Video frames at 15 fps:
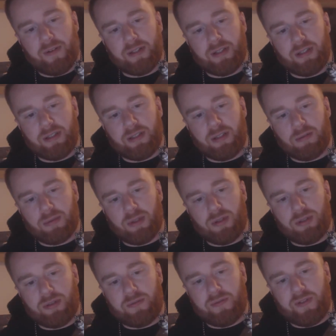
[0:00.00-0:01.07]
If I turn this thing up to
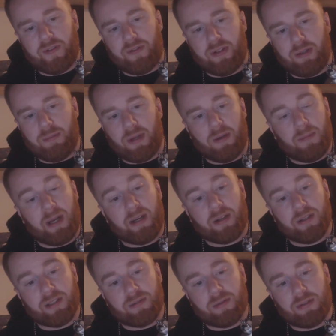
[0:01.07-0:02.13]
150, bear in mind it
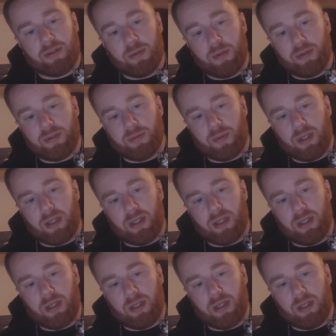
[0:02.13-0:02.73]
goes up to 200